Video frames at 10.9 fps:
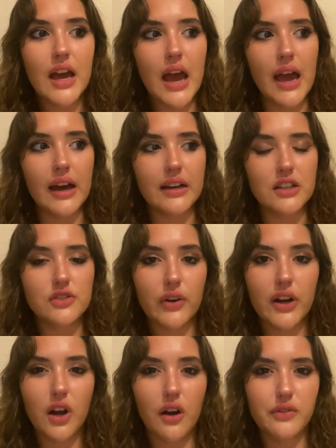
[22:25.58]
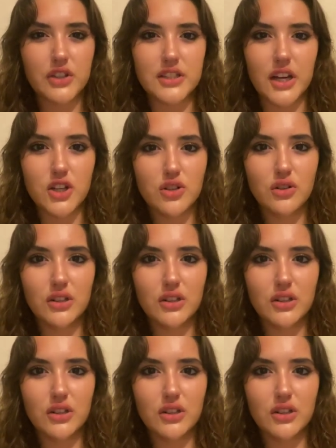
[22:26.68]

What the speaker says: and it's very conversational.